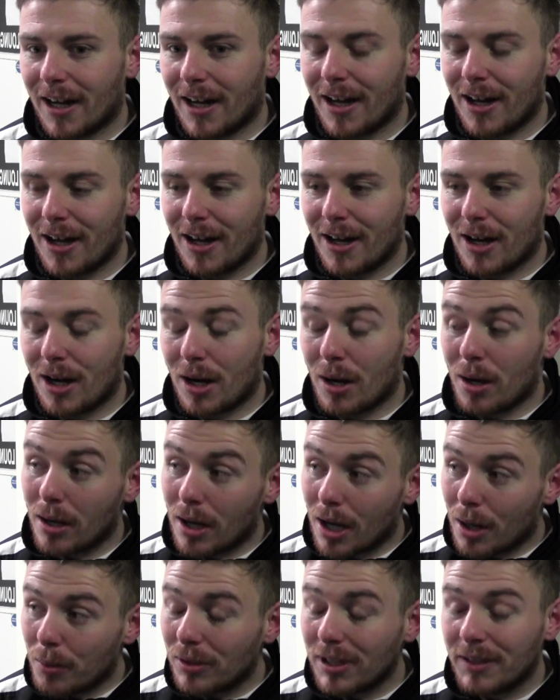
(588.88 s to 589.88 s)

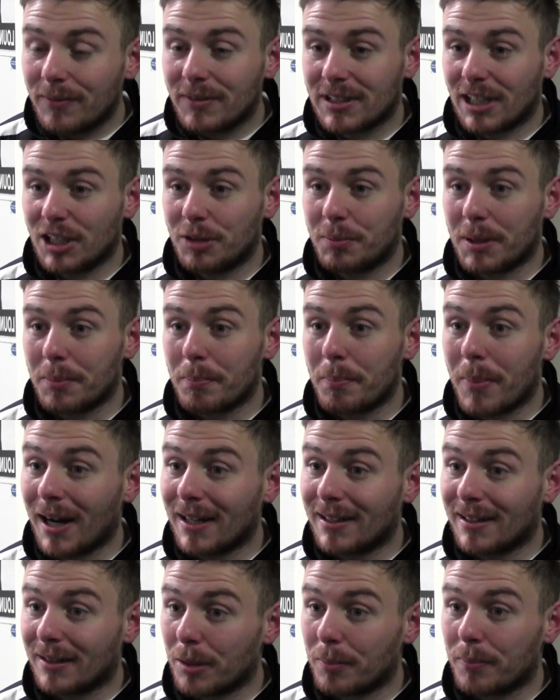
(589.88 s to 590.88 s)
I wouldn't even say it's been
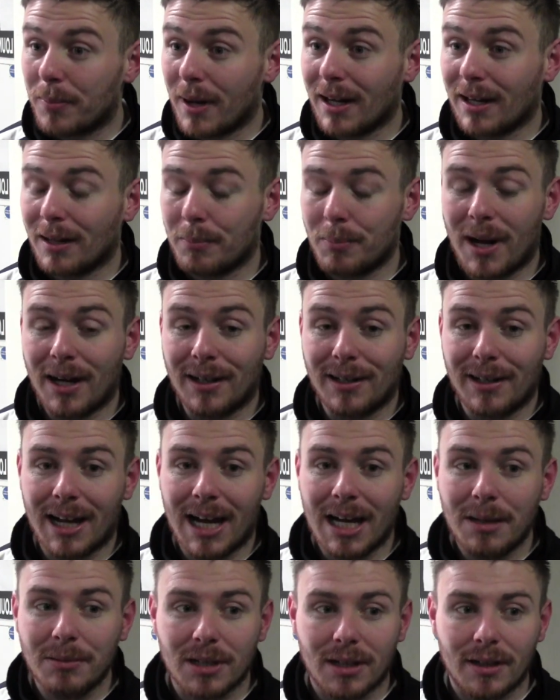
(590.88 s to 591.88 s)
bad
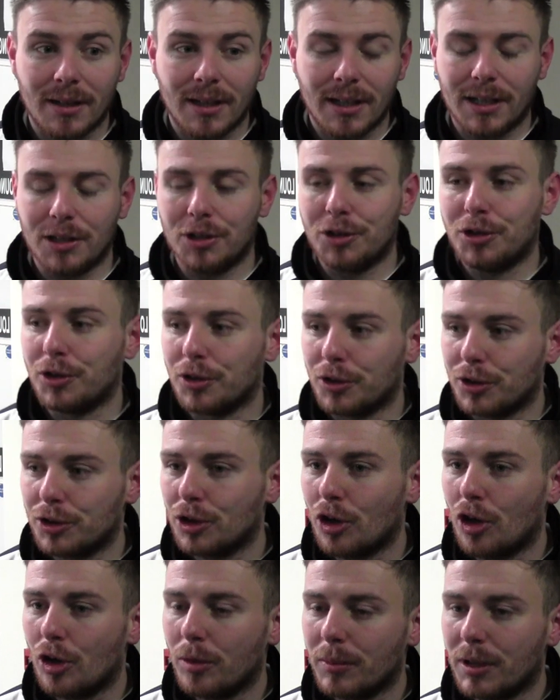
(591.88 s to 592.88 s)
games. I think it's just
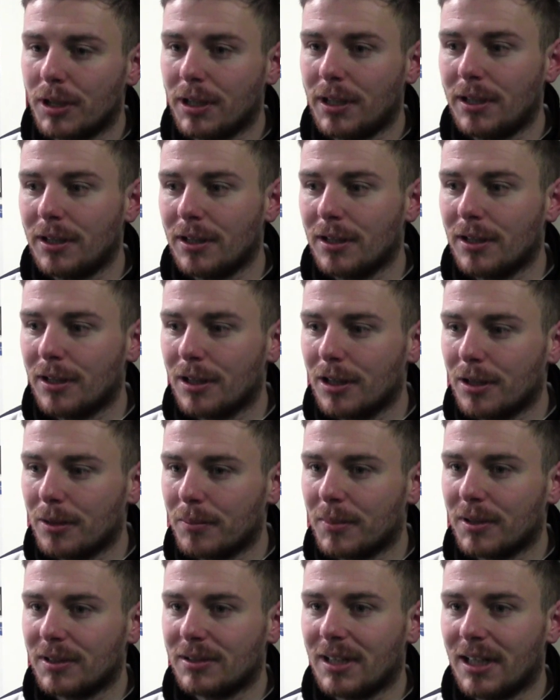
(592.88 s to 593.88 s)
timely
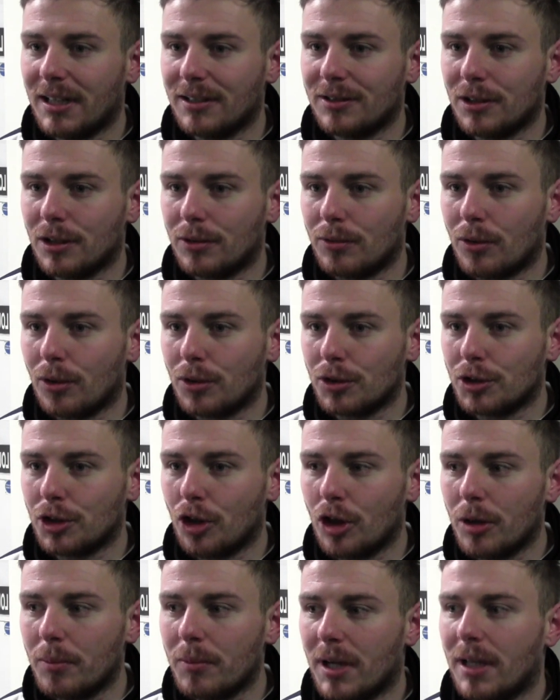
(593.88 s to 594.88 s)
mistakes at the wrong
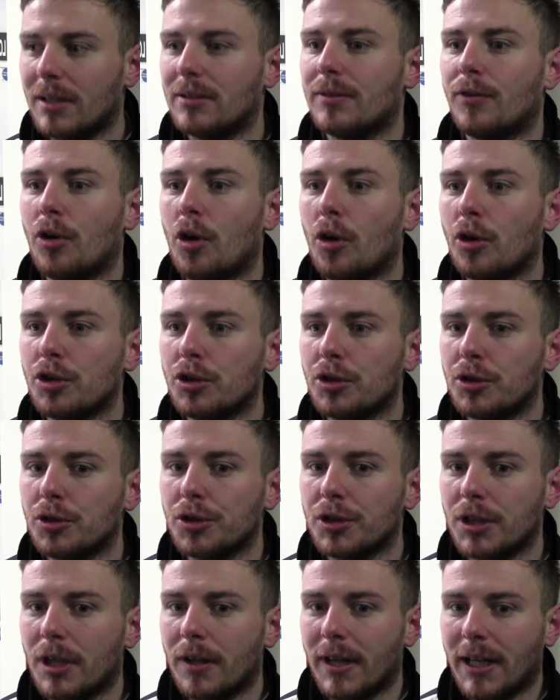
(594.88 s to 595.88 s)
time that have cost
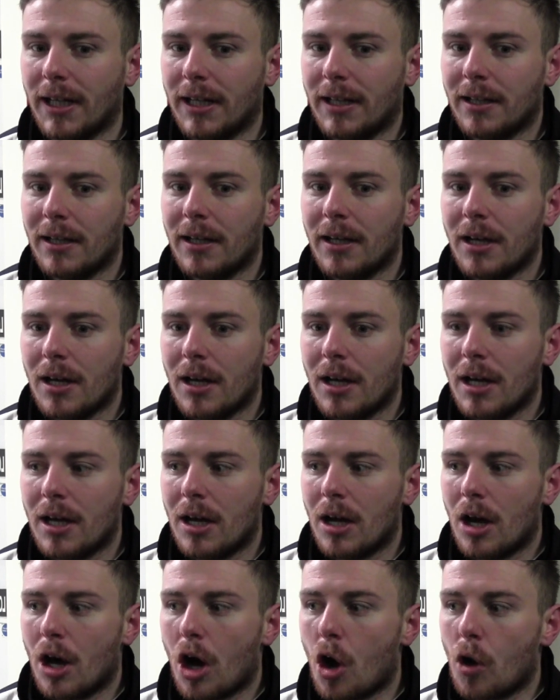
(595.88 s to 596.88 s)
us. I think
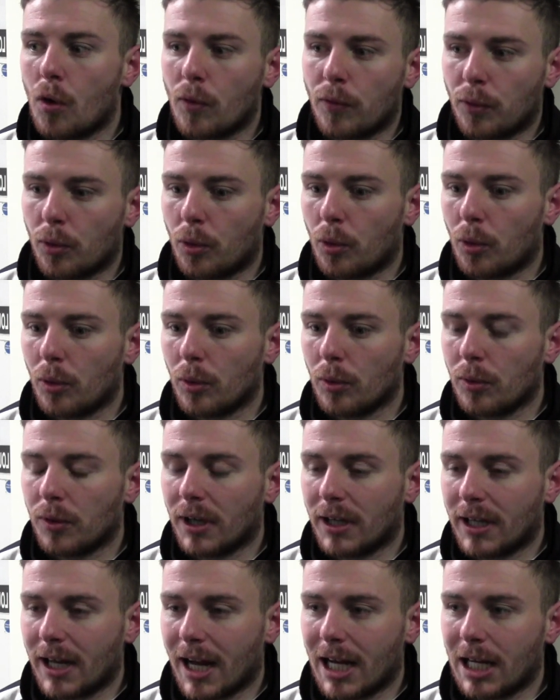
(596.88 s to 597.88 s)
overall the
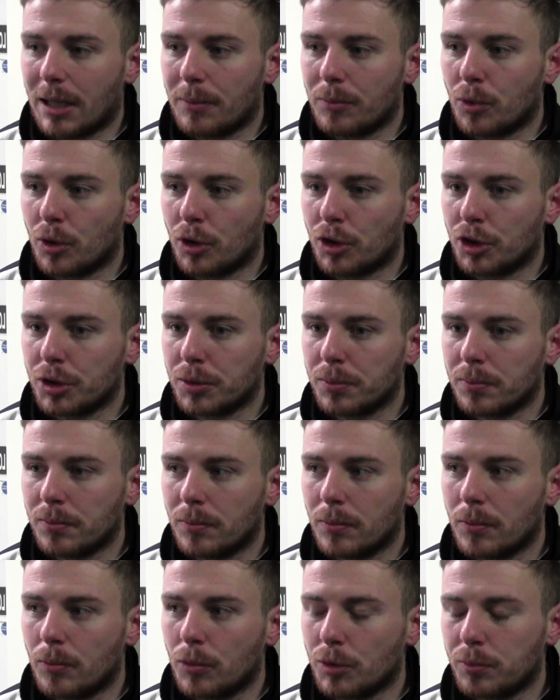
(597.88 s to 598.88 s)
game was
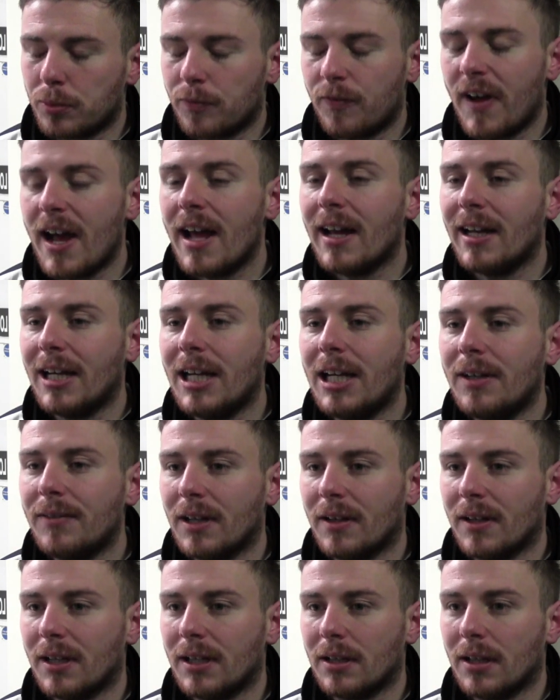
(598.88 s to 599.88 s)
fairly even.
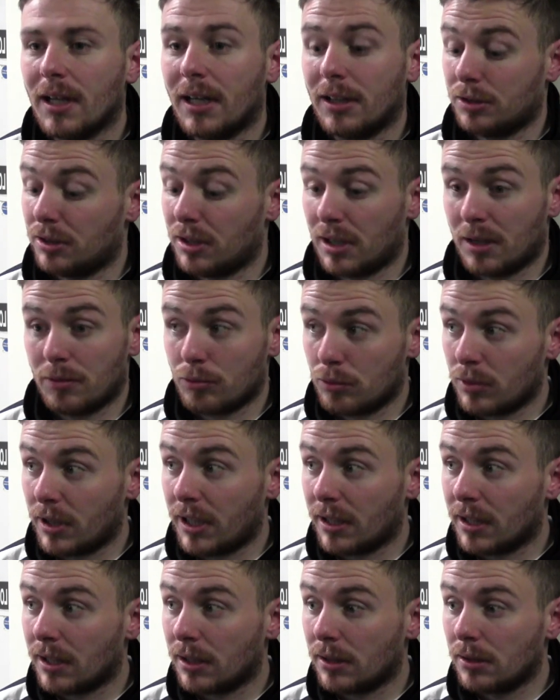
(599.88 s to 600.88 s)
I think Leicester
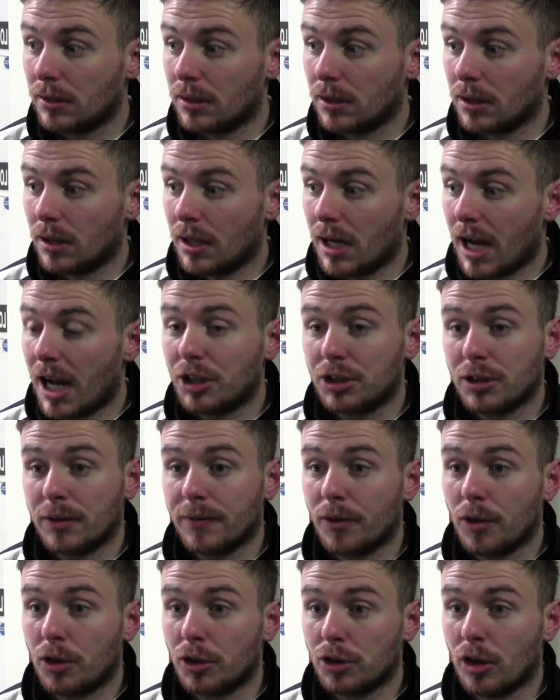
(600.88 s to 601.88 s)
really edged the
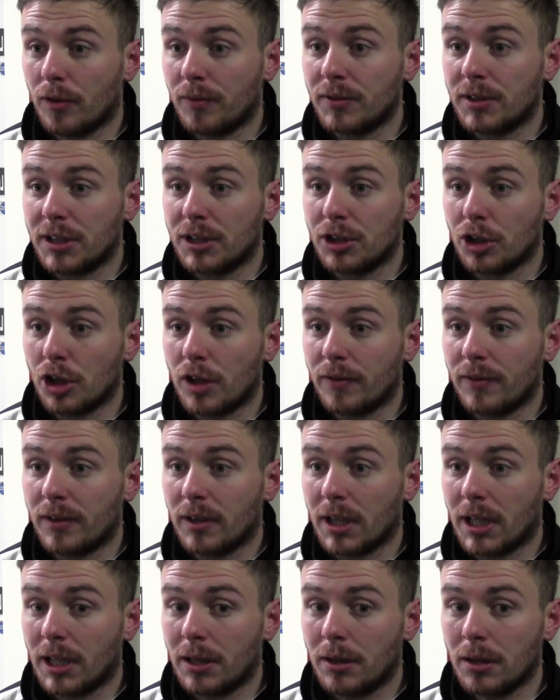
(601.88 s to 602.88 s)
first half and
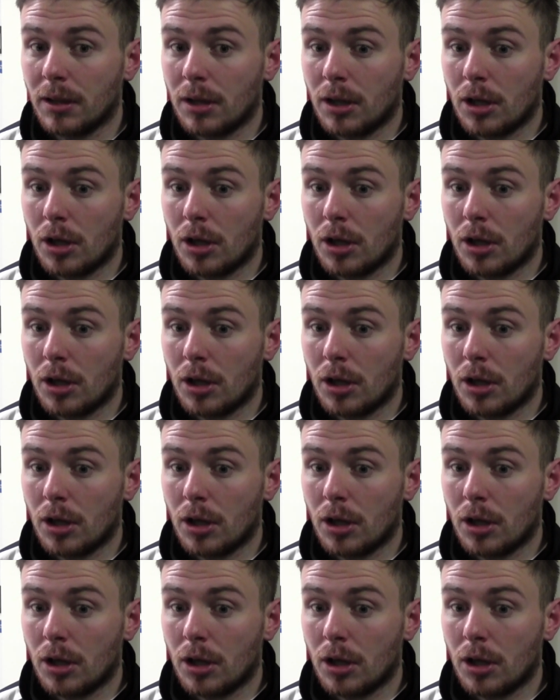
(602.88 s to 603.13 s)
deservedly